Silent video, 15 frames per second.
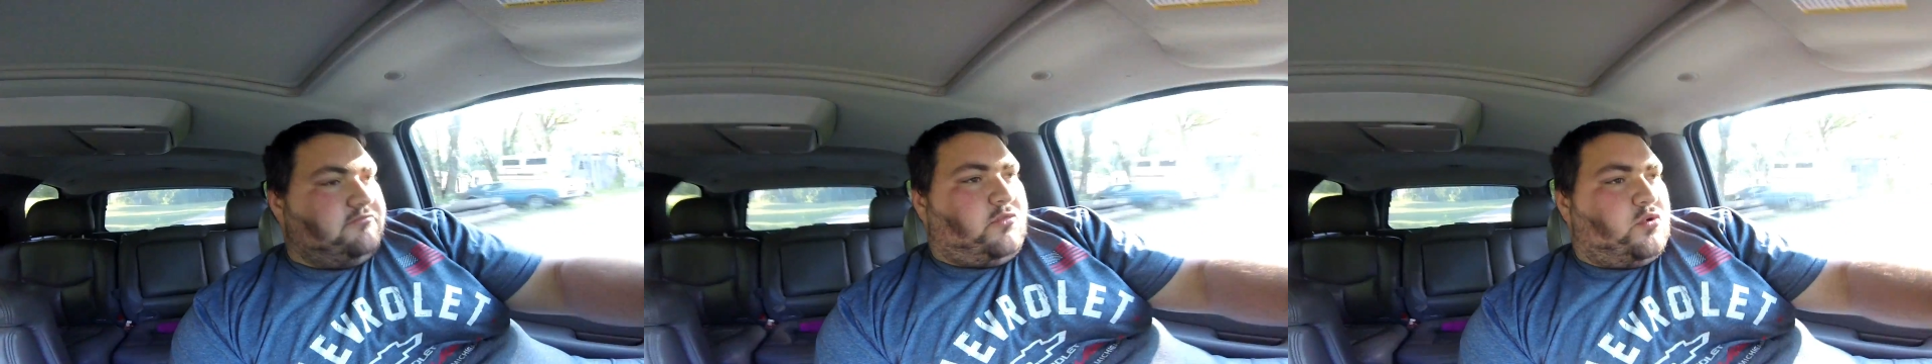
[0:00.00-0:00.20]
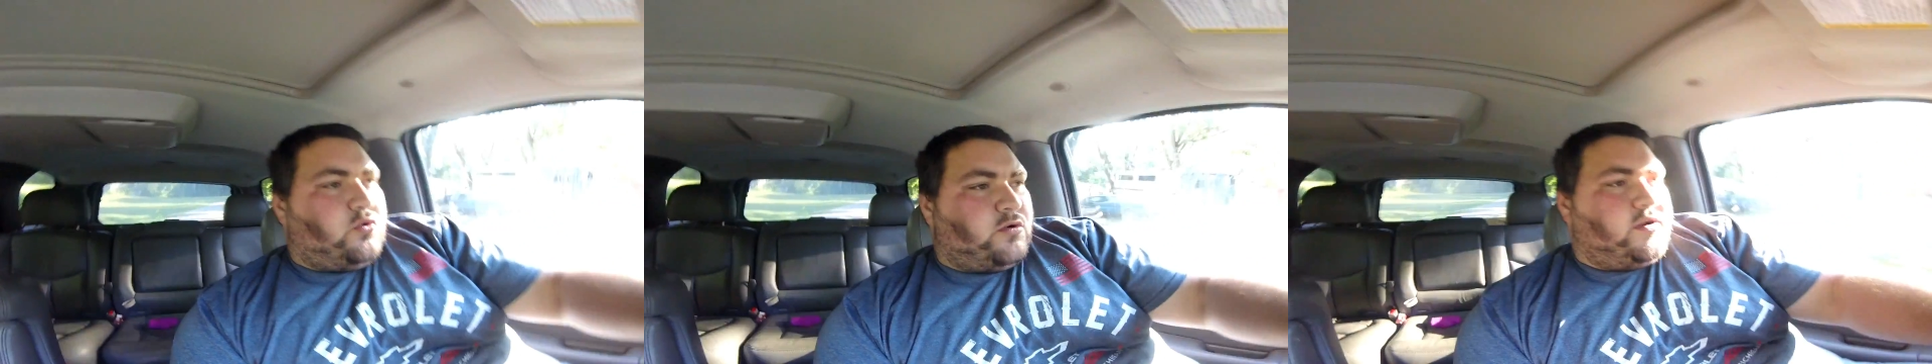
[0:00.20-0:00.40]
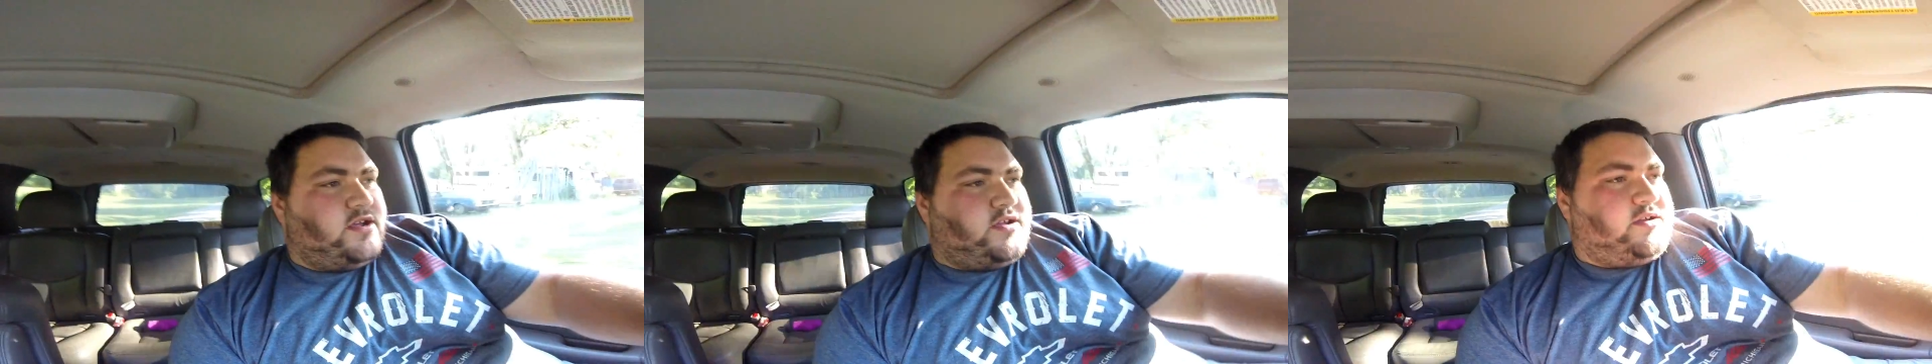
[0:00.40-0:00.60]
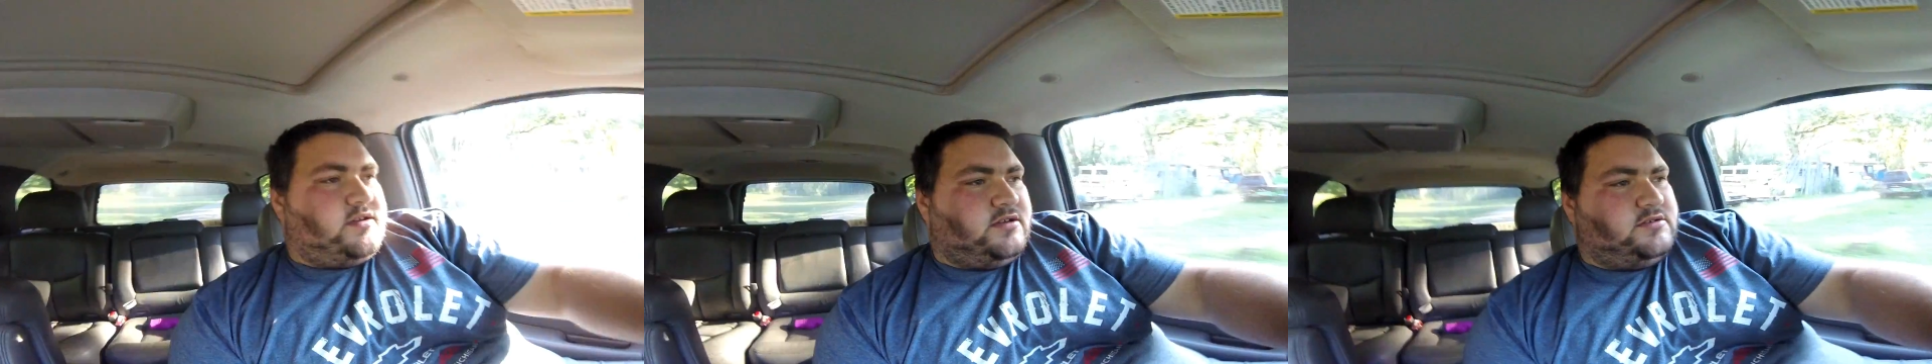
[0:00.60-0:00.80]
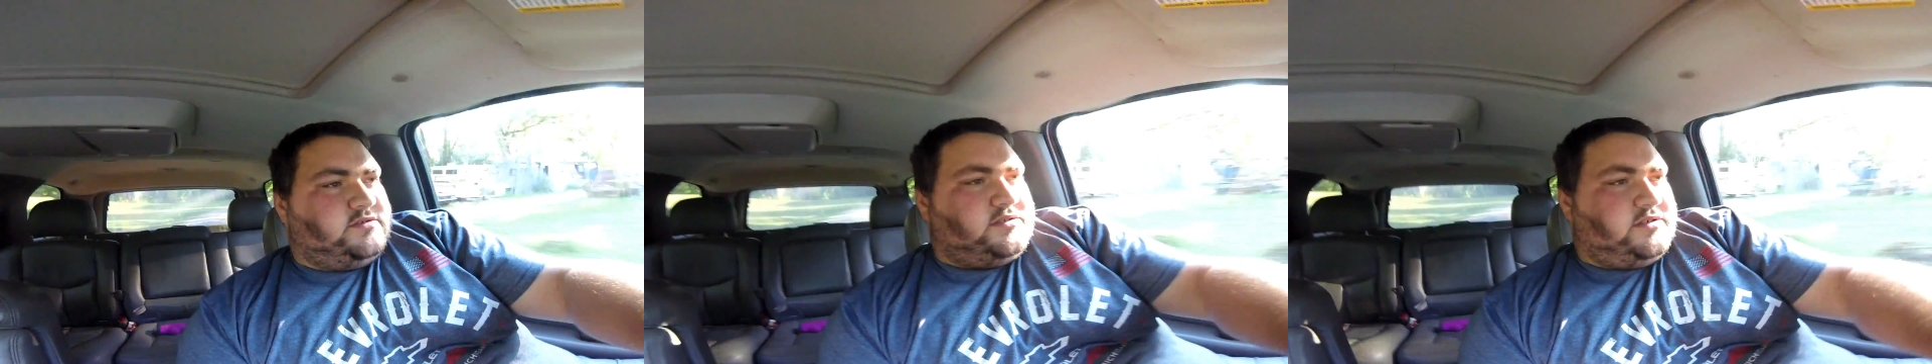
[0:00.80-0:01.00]
morning.
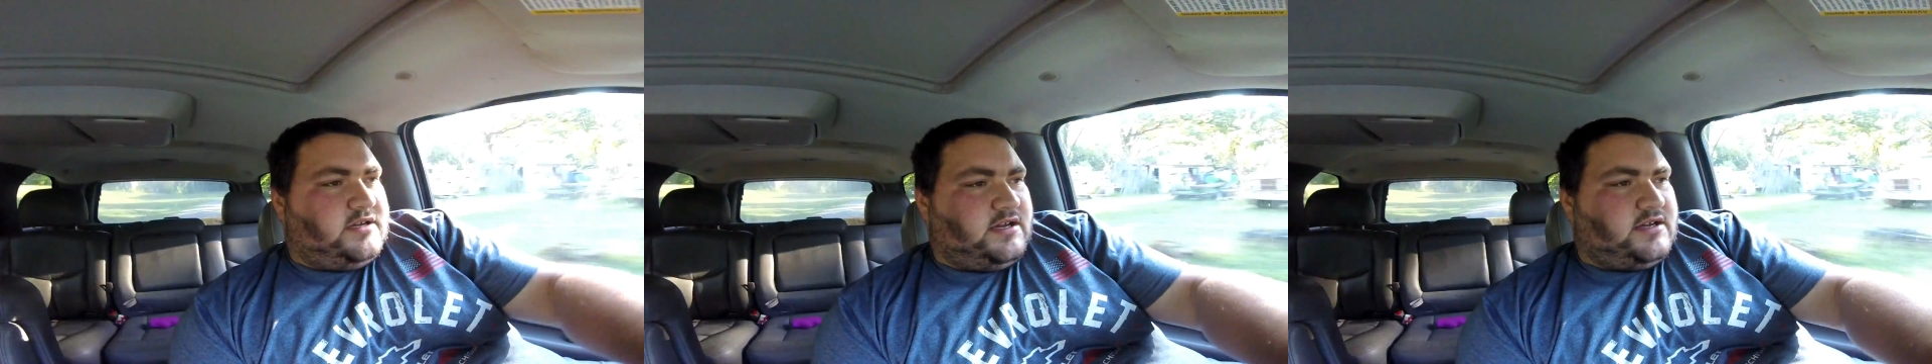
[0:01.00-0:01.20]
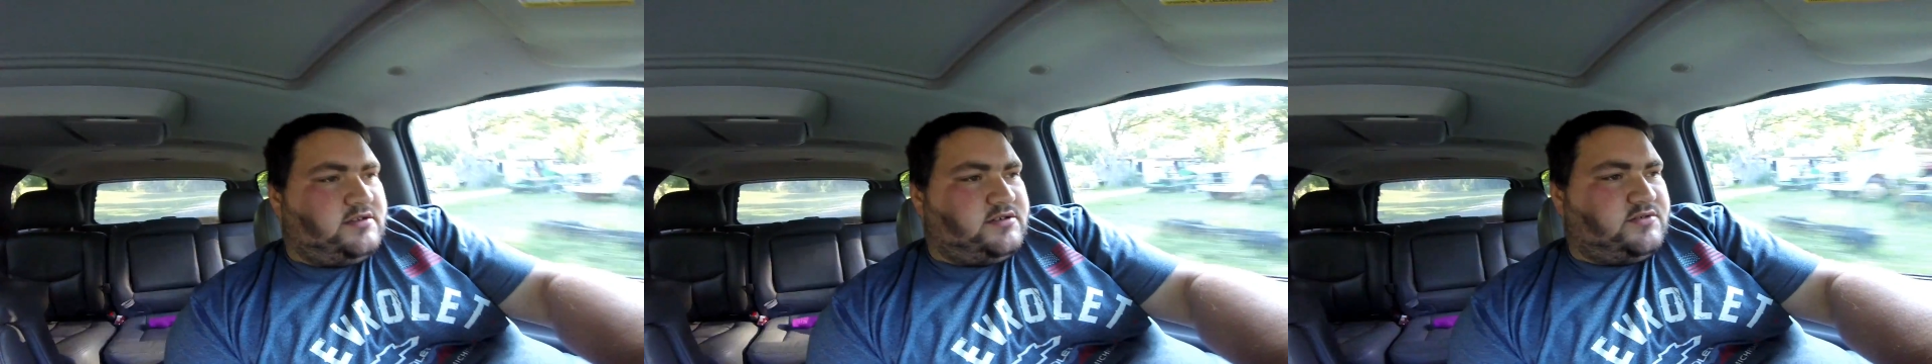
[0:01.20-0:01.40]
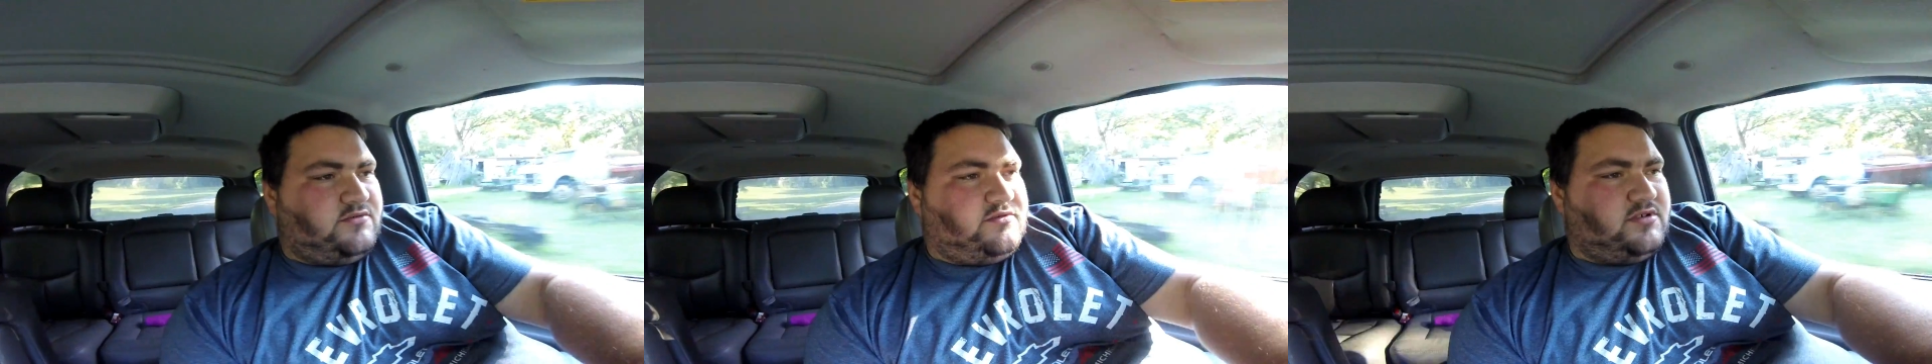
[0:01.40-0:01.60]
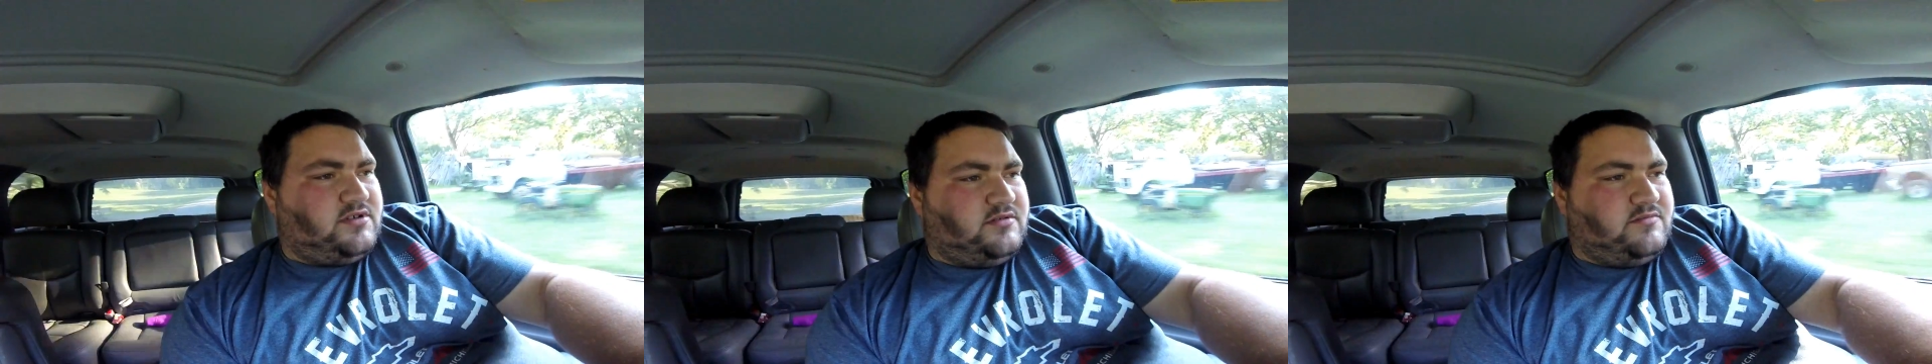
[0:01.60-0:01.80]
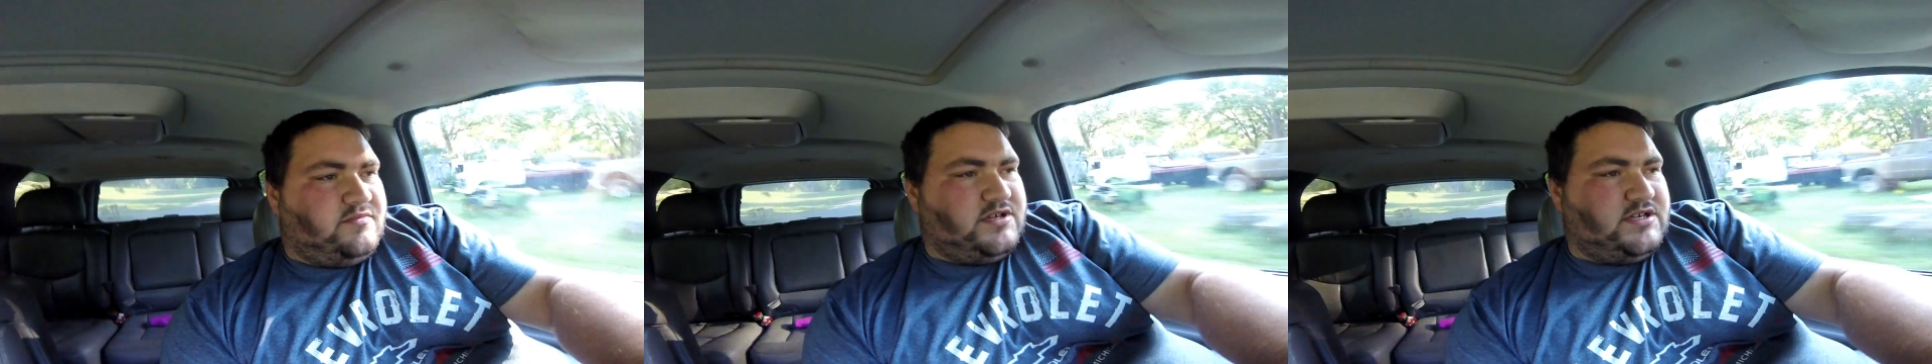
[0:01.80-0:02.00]
I was
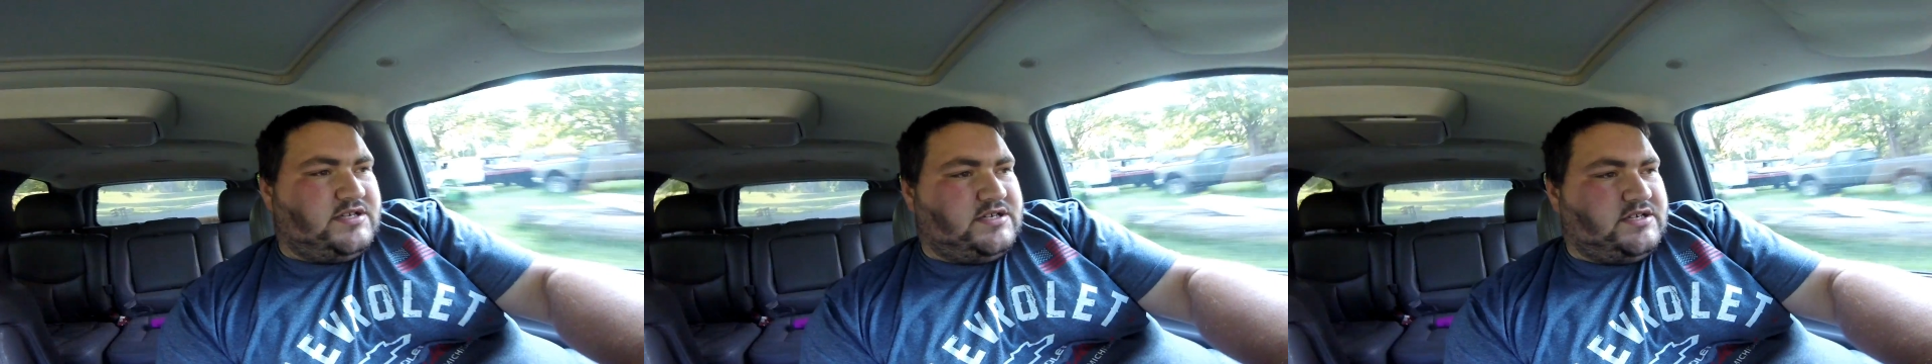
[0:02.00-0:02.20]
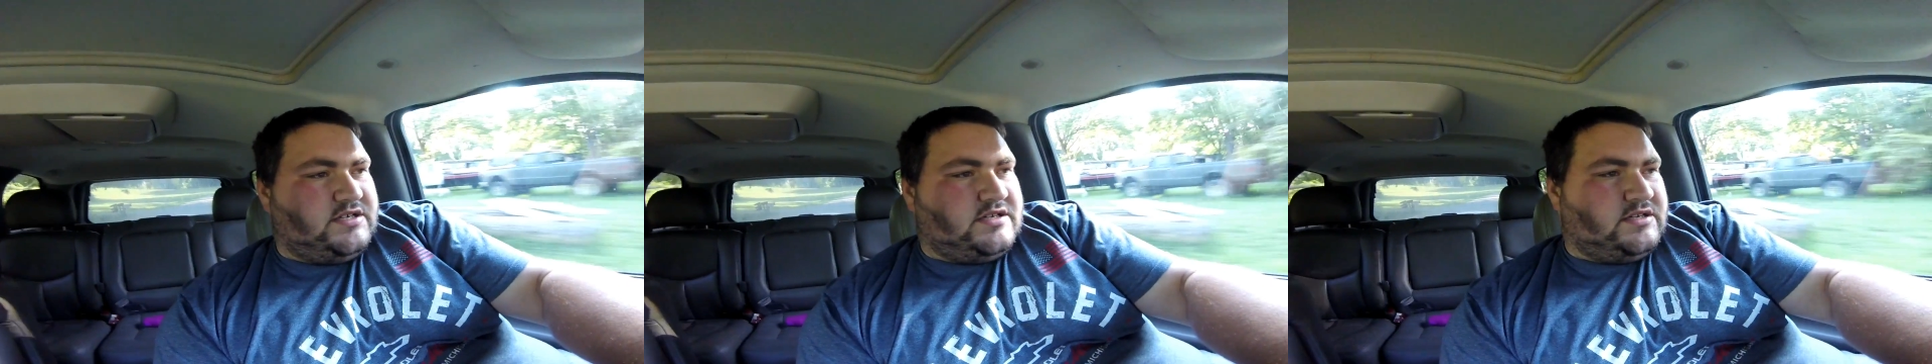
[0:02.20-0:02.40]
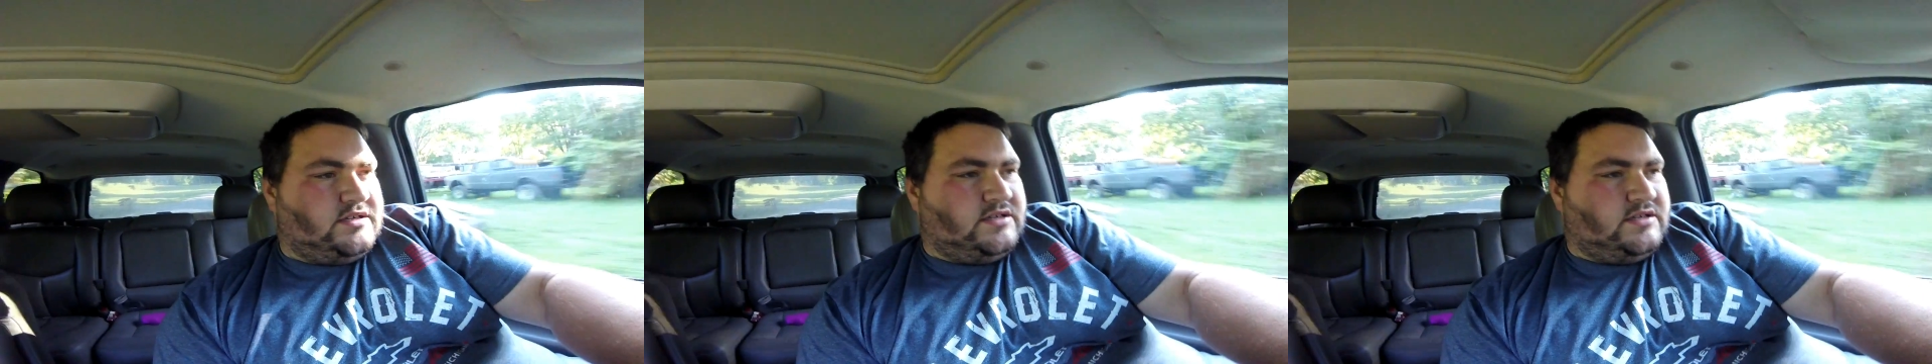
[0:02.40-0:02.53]
wanting to be